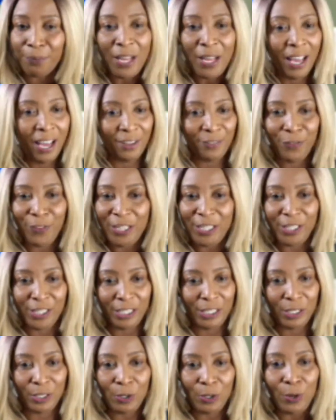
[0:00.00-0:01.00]
and facial
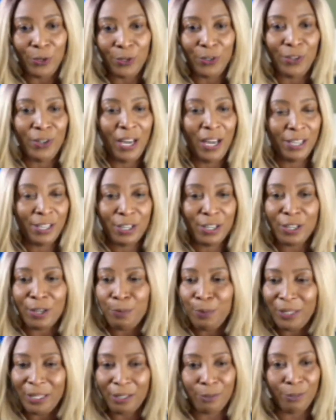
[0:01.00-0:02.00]
toner, and you're going to
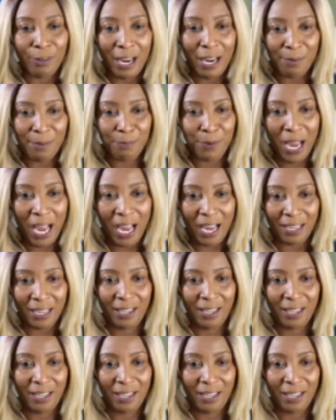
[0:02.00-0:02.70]
put it right back.